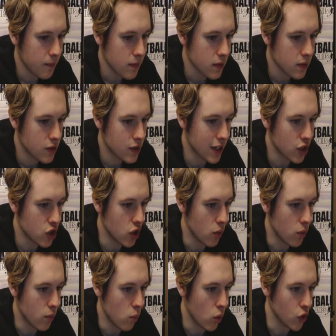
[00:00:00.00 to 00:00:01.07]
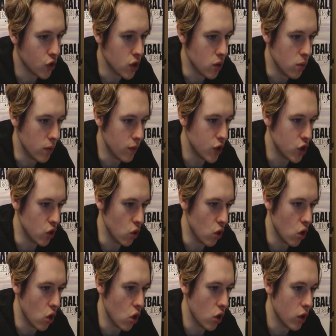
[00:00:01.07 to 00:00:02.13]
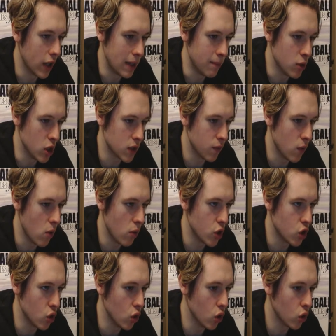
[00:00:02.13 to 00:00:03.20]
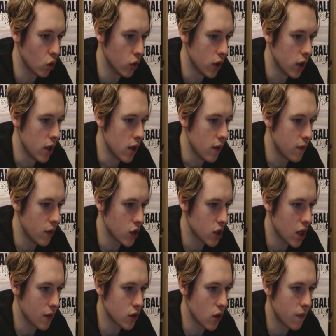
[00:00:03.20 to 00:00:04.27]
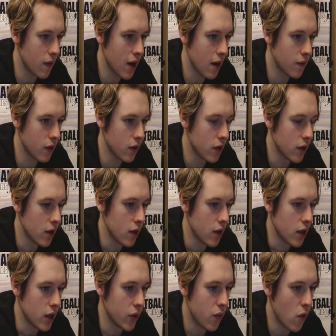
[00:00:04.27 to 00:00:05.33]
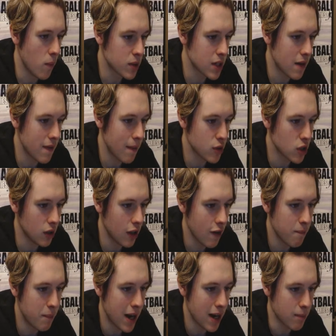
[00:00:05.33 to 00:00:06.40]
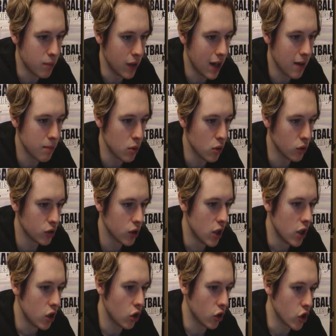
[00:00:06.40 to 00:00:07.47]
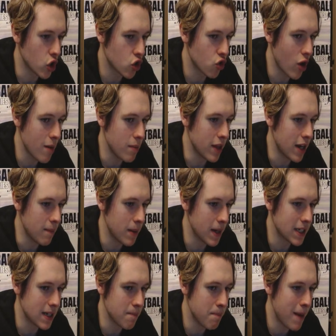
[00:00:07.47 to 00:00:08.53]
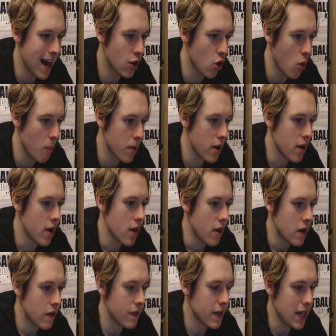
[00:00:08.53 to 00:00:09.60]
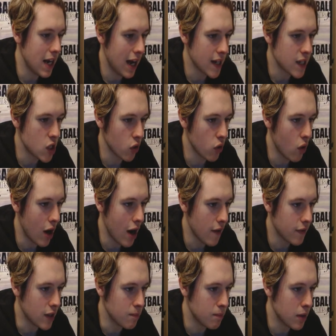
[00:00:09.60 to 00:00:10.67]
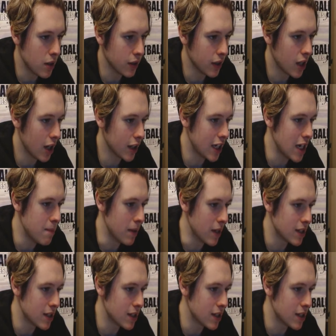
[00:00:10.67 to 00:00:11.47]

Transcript: Sancho, 1-2 with Shaw, and he bursts forward. Shaw, good first half so far for the former Southampton left back, but that ball's gone astray, but then he picks it back up for United on the left as Burnley can't keep it.